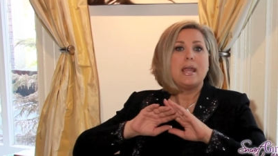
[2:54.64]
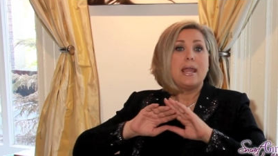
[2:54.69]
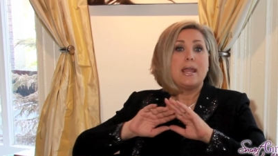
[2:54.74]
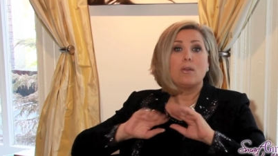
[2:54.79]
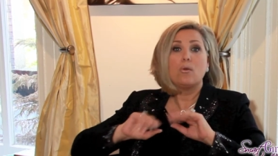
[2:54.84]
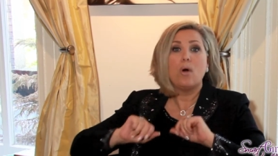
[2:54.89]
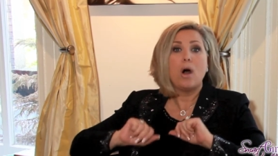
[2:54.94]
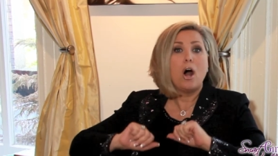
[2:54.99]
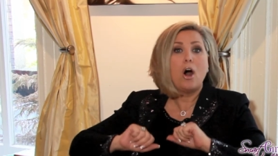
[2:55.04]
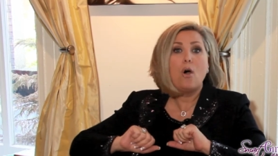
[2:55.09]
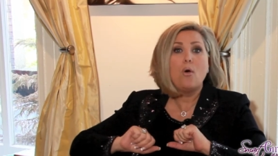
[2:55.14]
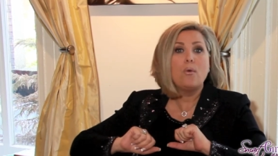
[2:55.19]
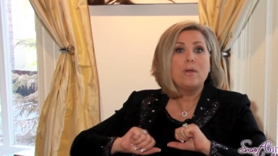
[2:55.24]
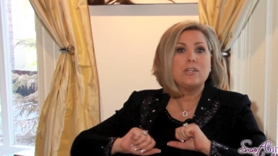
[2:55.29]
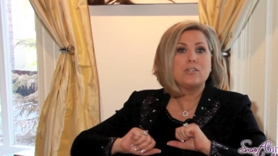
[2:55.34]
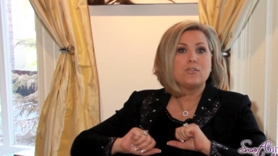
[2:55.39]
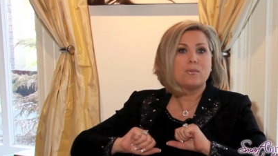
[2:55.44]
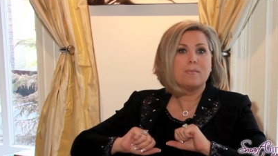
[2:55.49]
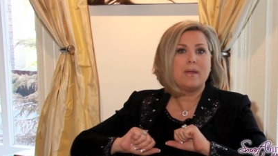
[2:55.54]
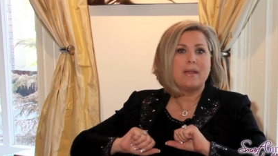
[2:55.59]
It'll
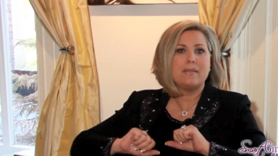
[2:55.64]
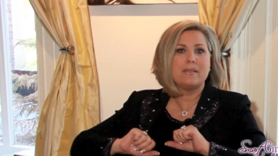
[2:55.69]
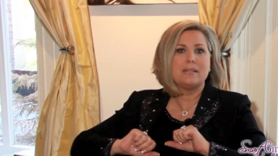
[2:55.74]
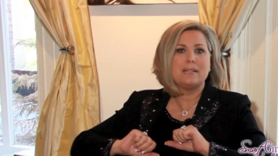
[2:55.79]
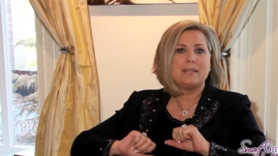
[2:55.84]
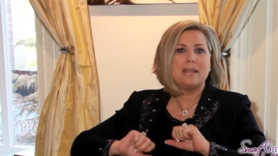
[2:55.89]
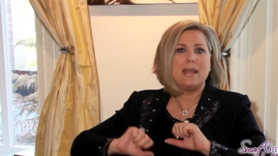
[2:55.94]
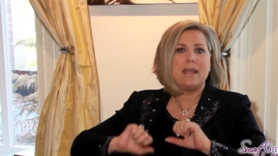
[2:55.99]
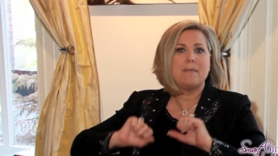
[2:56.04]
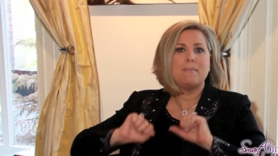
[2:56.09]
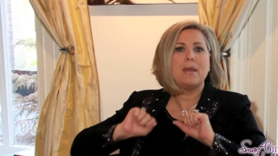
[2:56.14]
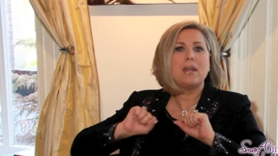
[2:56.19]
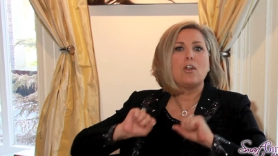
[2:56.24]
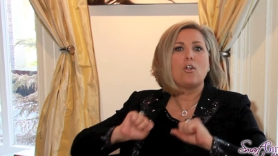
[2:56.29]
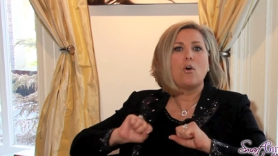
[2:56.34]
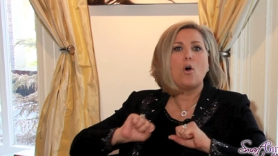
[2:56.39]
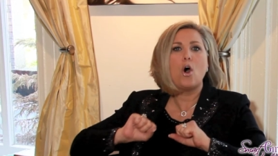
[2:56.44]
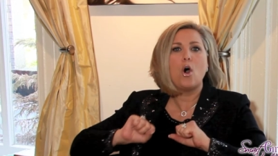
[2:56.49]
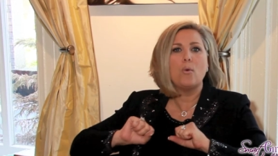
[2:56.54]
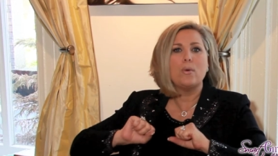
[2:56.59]
always remain the same and
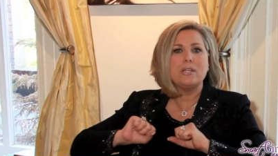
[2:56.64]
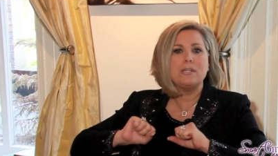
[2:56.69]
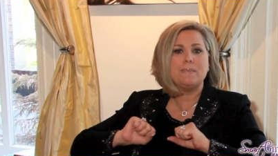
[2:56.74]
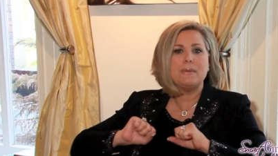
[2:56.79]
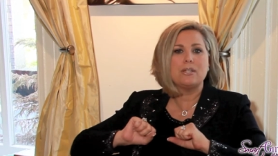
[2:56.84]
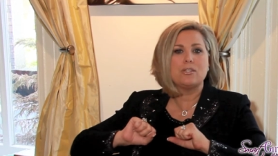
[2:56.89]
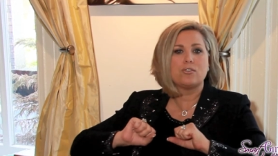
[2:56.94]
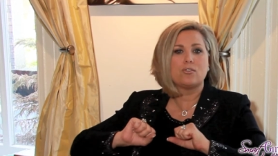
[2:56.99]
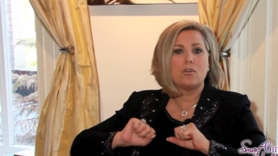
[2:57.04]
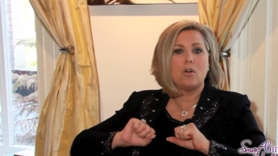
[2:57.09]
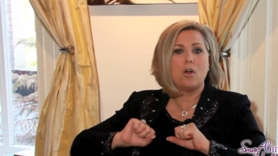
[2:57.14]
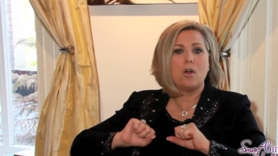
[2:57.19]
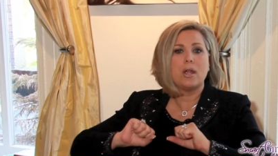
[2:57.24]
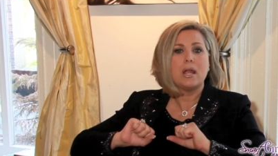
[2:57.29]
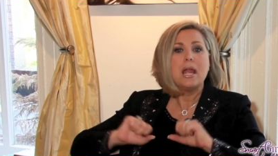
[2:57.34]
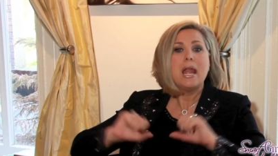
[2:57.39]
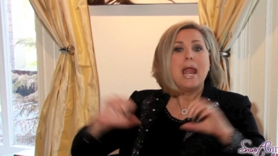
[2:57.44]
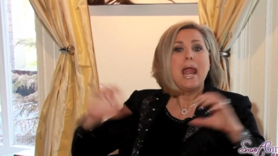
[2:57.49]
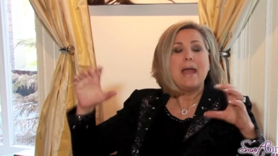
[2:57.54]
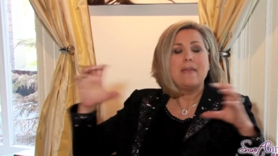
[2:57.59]
it'll always be strong.
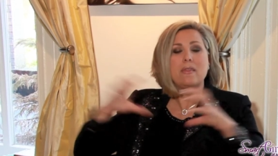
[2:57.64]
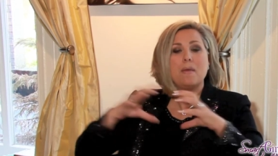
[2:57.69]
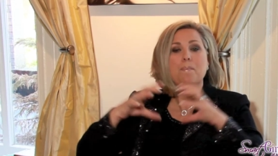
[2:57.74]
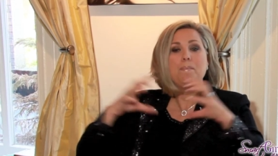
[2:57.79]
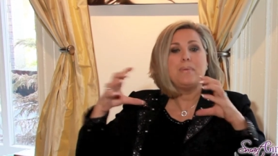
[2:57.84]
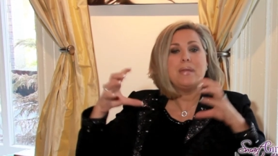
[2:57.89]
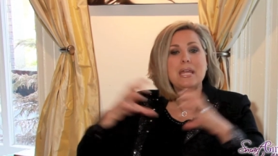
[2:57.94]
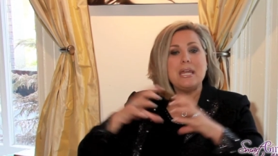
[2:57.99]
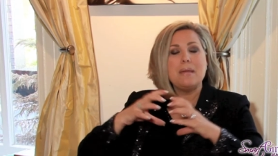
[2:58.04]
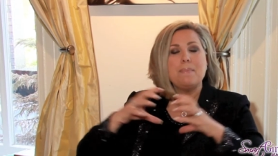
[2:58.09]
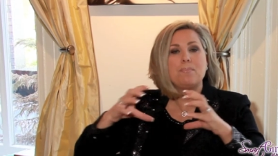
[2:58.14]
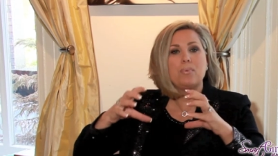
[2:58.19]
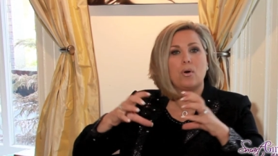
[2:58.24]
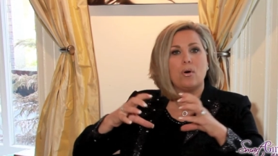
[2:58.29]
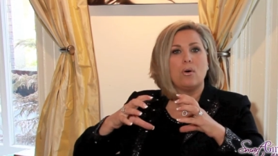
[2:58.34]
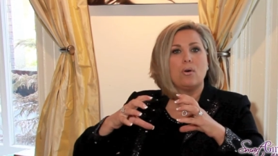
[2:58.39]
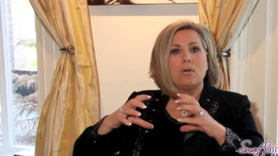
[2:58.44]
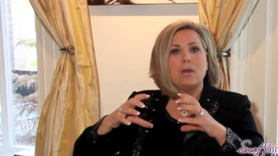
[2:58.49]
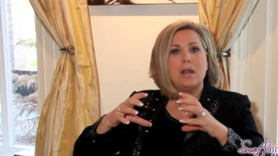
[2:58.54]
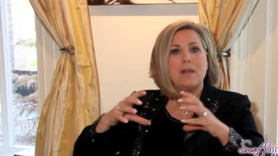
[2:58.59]
And the people
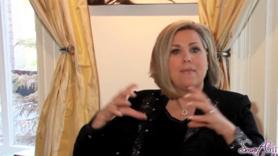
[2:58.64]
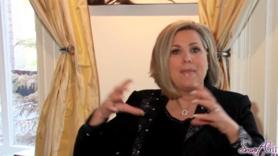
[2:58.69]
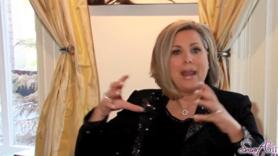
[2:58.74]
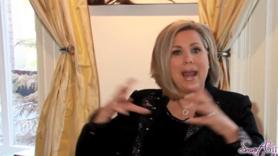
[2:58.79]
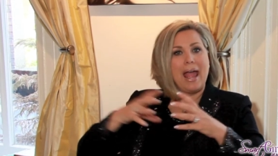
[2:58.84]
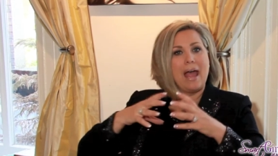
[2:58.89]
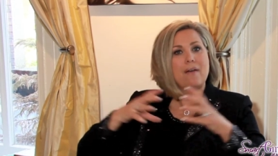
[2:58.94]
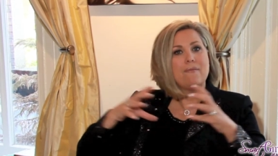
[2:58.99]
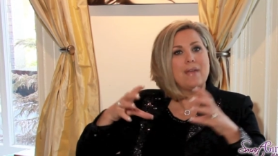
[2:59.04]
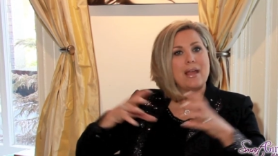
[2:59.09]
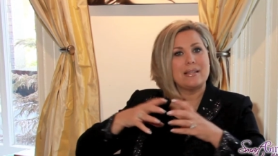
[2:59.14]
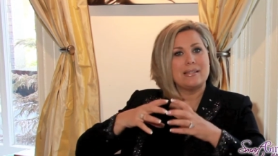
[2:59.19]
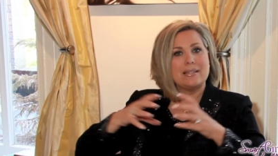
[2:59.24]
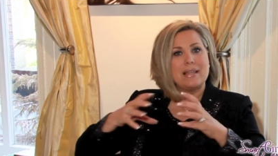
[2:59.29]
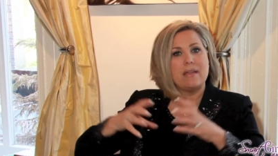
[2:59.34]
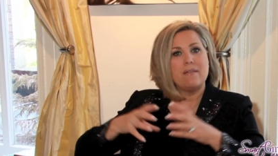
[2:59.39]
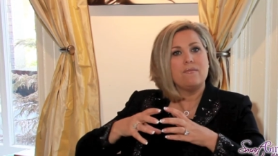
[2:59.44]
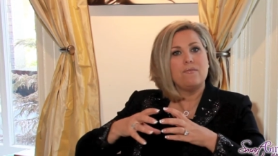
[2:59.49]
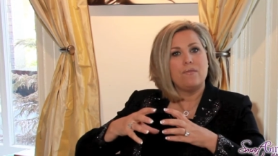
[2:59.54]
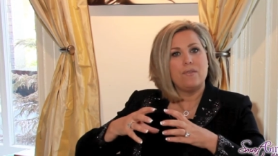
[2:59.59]
that have that
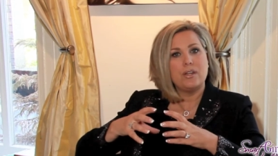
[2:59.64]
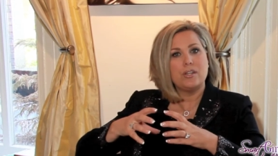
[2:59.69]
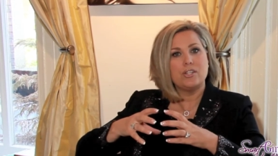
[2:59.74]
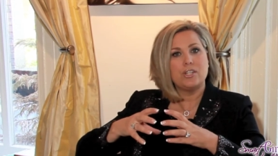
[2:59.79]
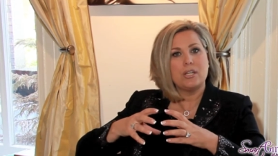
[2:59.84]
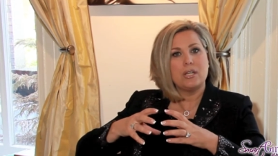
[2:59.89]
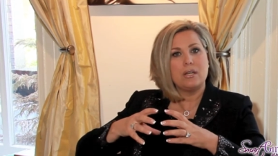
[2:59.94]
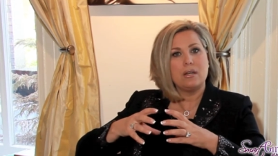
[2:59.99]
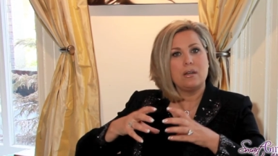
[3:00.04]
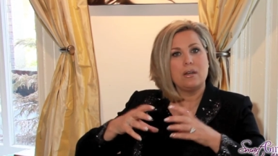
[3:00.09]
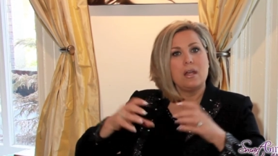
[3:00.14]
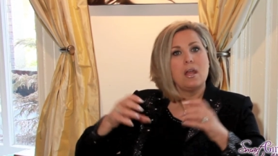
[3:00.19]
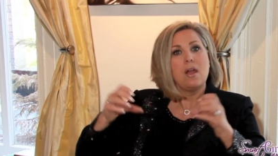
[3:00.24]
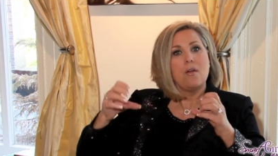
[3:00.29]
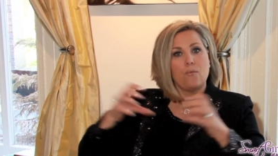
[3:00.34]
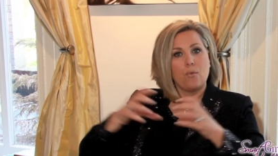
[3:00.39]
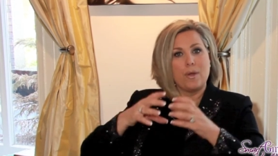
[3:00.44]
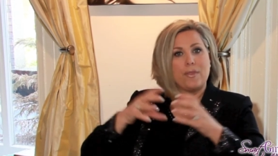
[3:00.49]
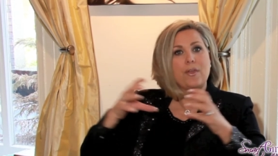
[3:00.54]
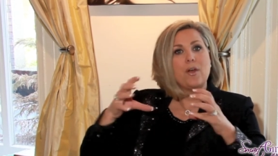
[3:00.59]
same vision
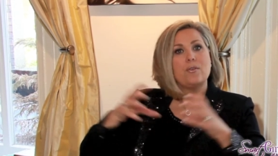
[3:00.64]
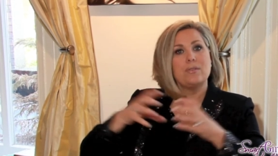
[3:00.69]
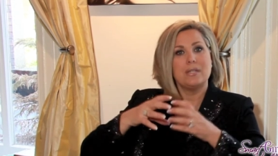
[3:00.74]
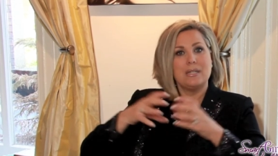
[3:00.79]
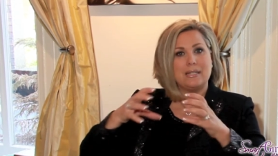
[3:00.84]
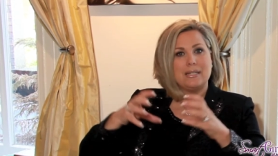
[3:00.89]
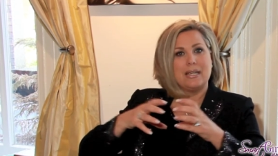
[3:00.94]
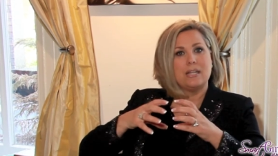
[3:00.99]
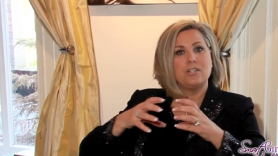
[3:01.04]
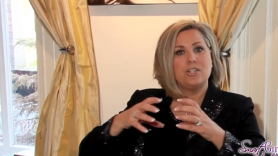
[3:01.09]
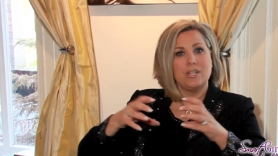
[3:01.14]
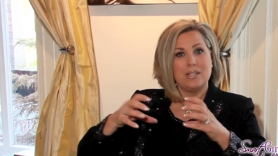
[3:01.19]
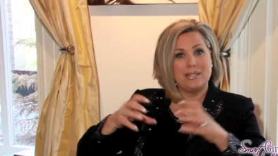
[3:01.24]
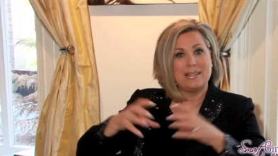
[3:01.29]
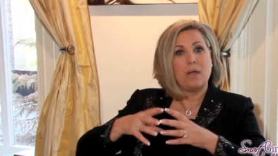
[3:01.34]
with those intentions